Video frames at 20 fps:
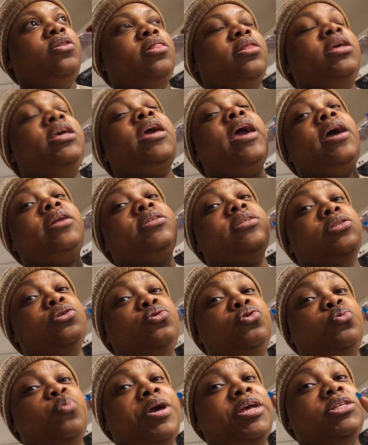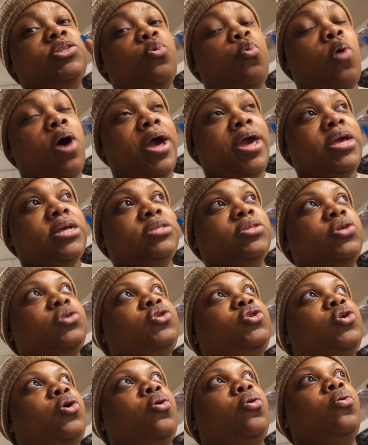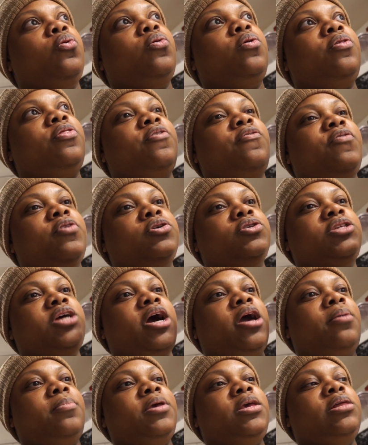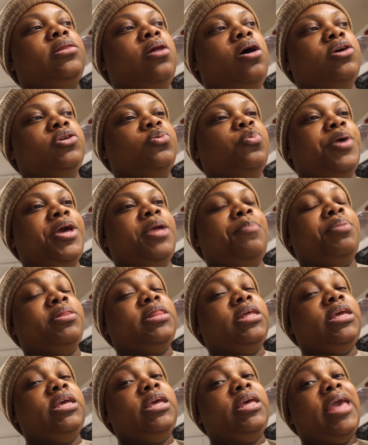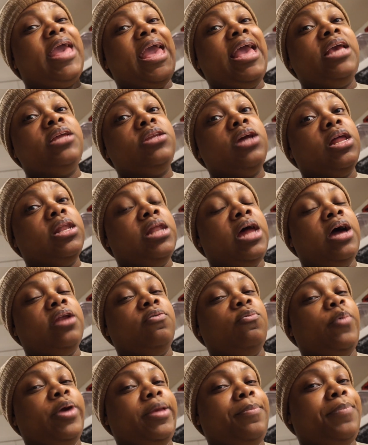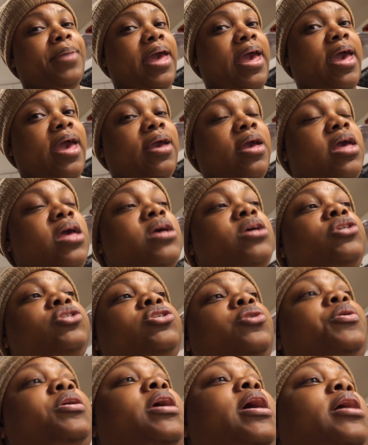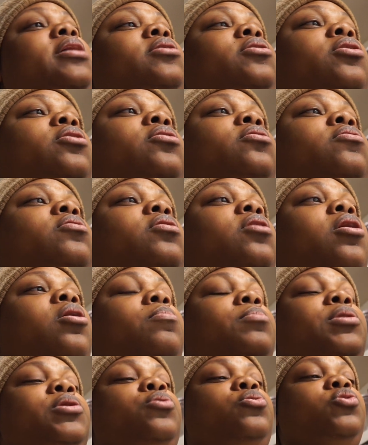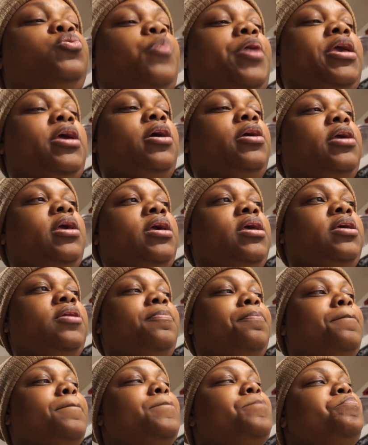He had to lose weight twice. So the first time he lost weight, but then he gained a lot of weight back. So he had to lose weight again.